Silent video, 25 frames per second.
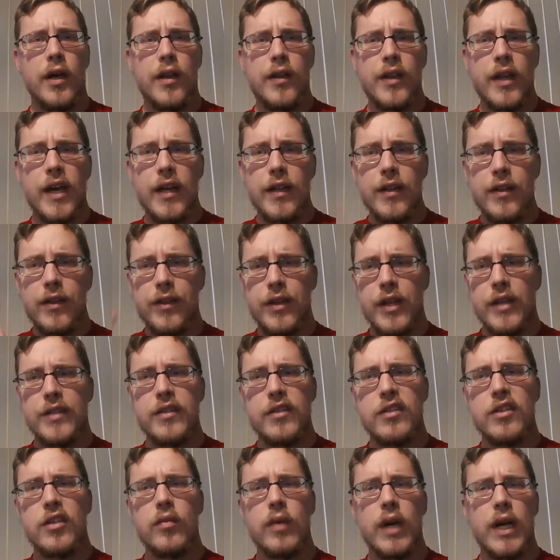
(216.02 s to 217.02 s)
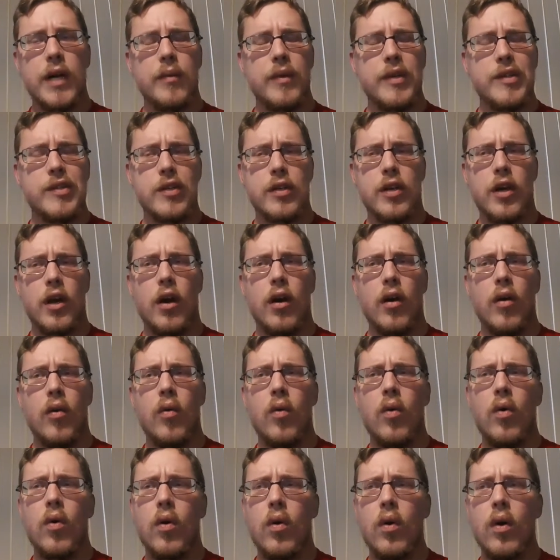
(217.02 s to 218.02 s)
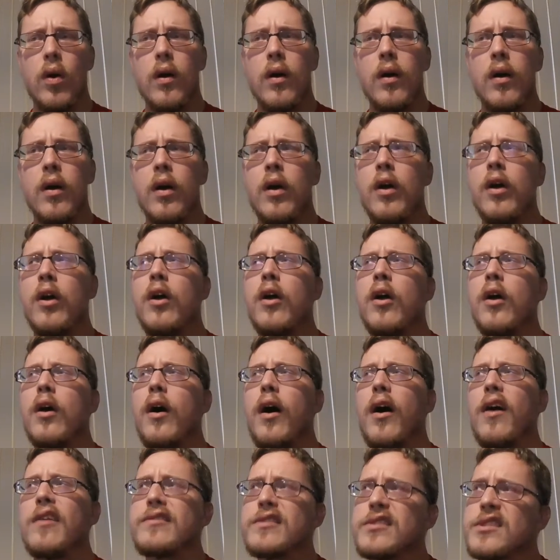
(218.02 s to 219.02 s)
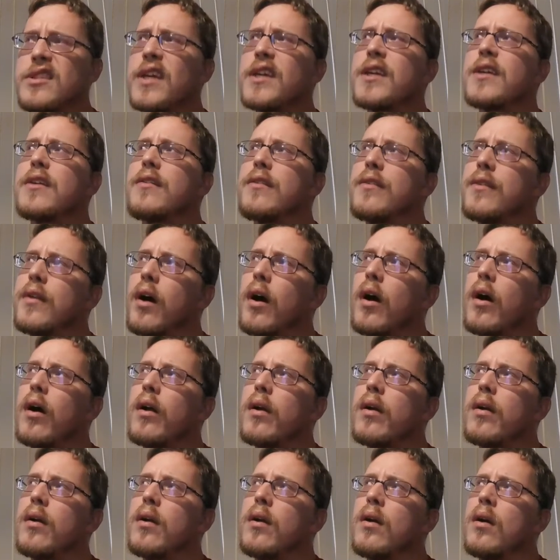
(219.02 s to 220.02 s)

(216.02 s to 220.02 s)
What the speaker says: that this is the way we should go. Or, on second thought,